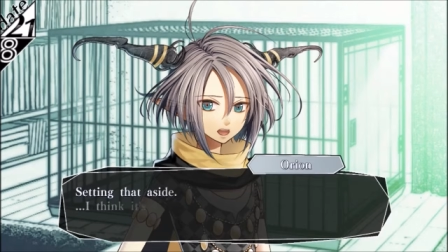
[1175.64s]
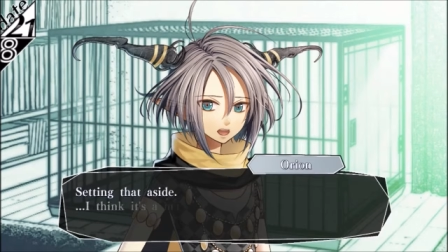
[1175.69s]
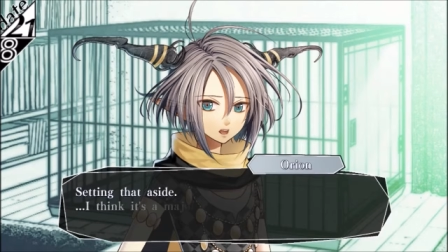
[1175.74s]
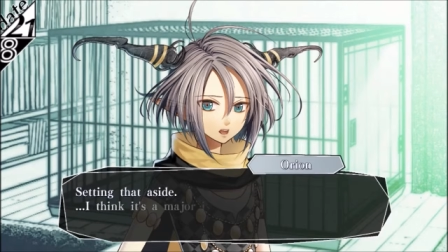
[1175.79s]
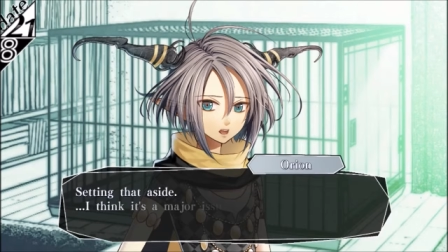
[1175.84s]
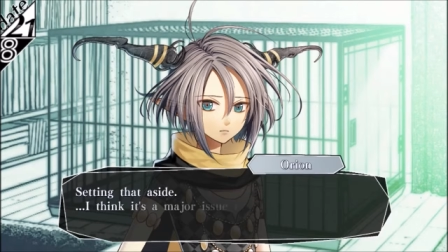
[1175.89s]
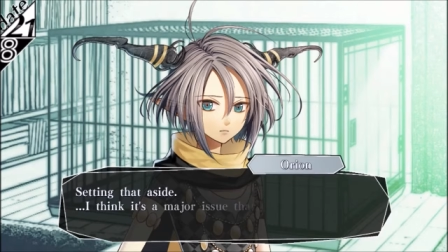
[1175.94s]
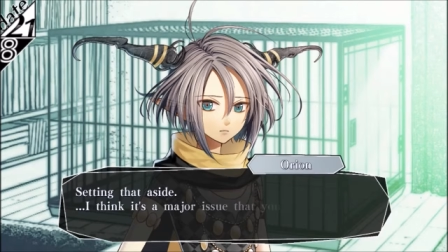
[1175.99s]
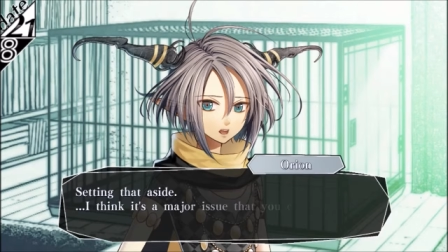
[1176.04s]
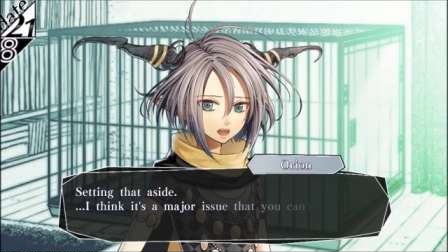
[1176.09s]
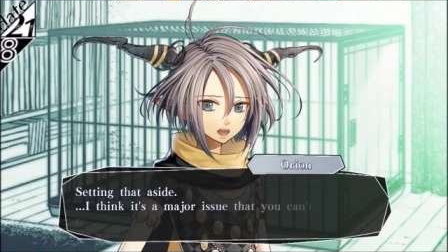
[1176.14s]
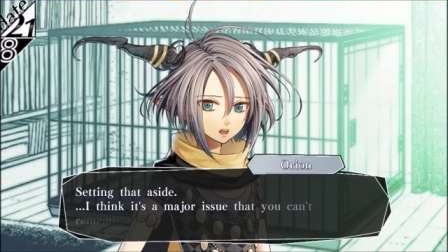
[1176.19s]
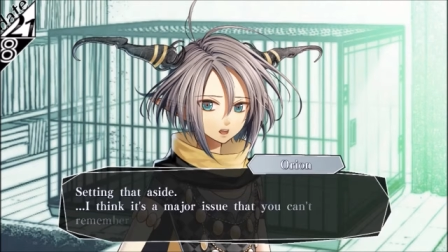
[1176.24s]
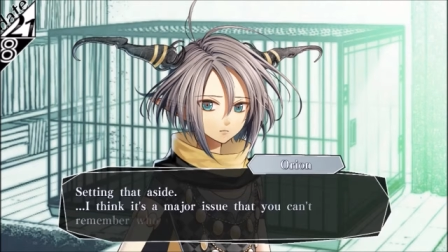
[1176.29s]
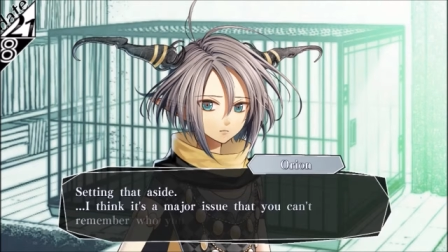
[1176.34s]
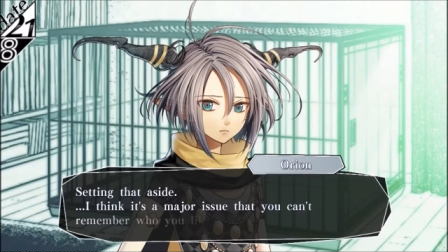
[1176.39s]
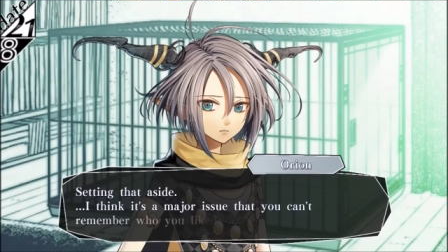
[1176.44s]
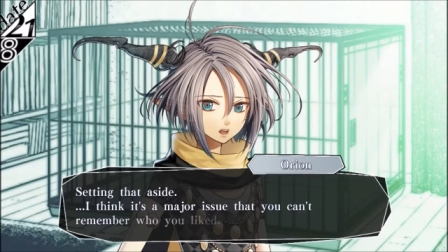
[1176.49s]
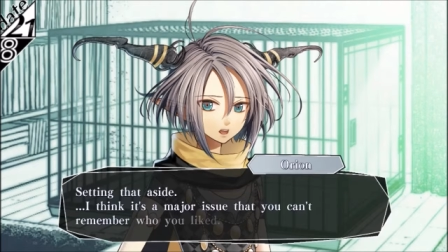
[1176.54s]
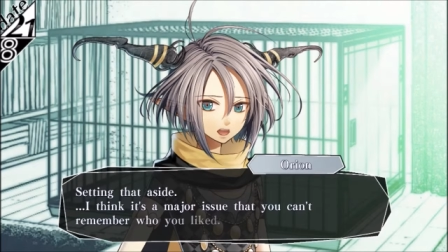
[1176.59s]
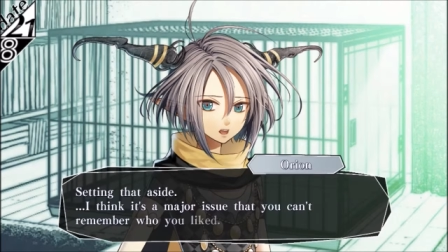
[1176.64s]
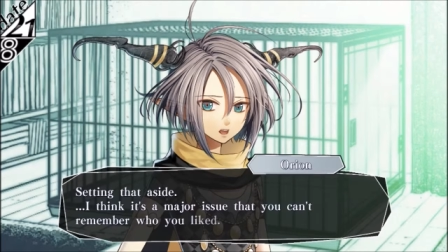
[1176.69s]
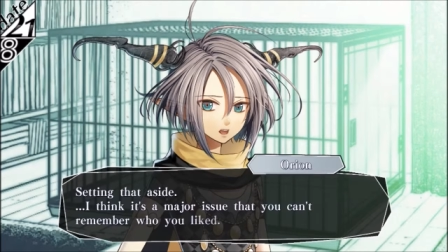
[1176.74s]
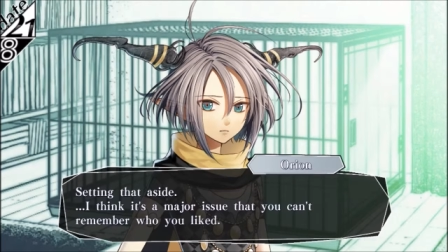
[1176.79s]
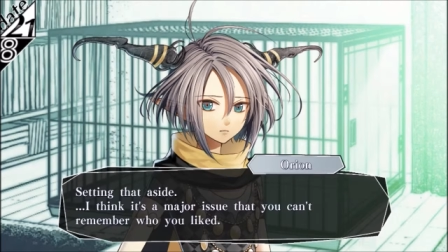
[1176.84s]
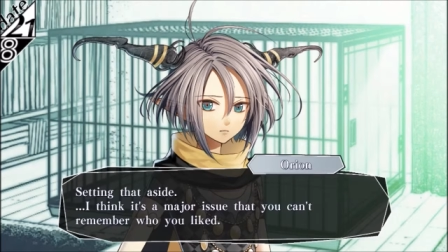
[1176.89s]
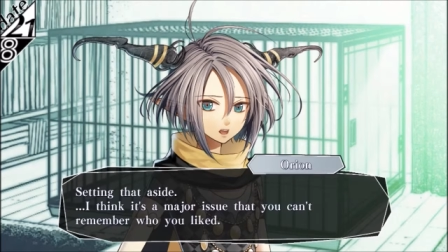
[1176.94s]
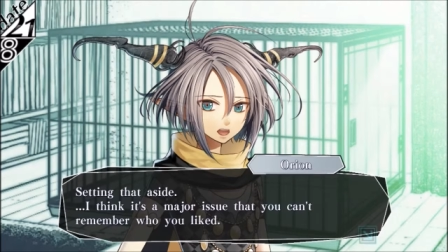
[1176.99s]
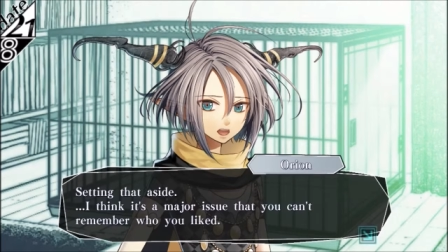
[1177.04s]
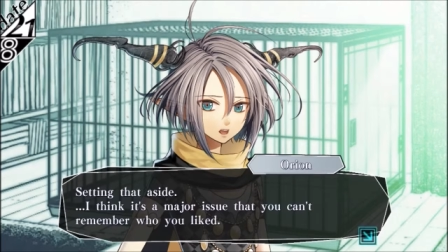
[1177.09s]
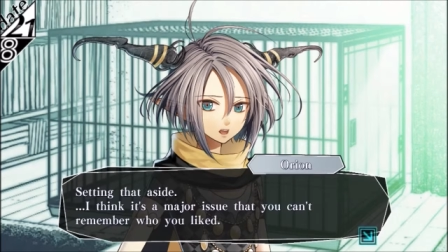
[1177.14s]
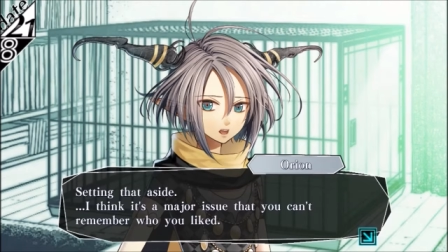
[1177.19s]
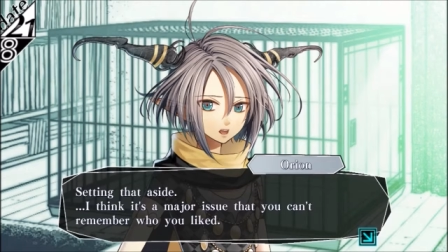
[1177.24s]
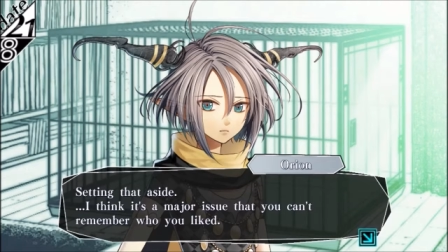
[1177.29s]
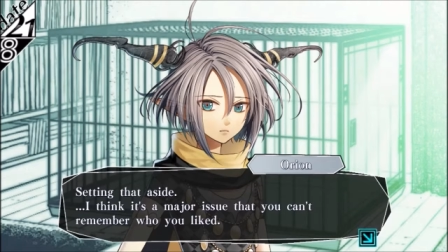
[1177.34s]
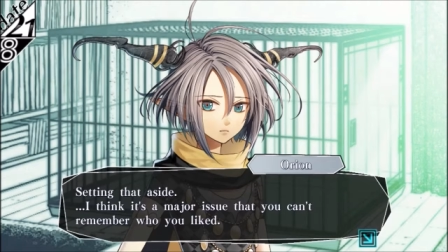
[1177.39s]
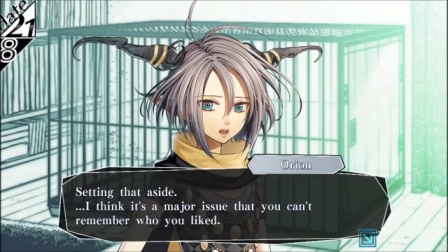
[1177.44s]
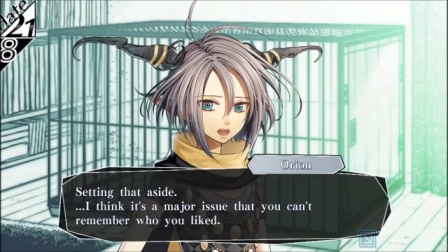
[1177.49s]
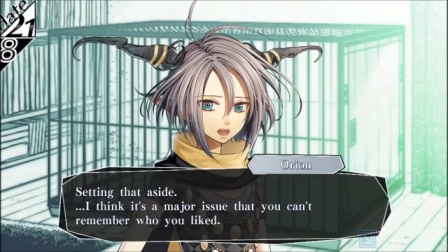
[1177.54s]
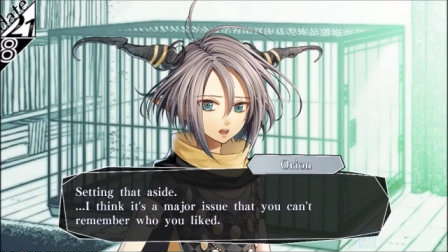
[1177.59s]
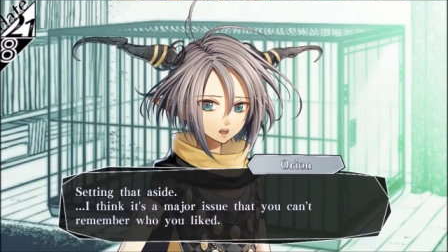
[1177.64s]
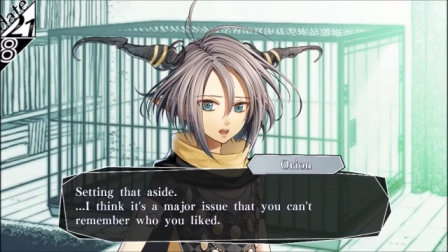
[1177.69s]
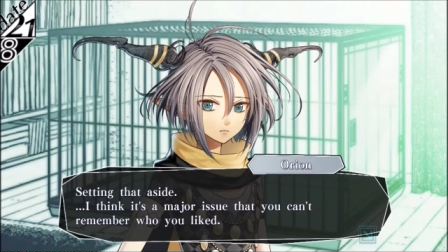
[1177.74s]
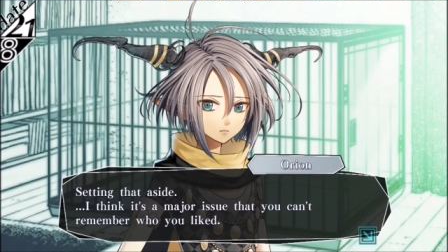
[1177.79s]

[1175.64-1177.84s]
Setting that aside, I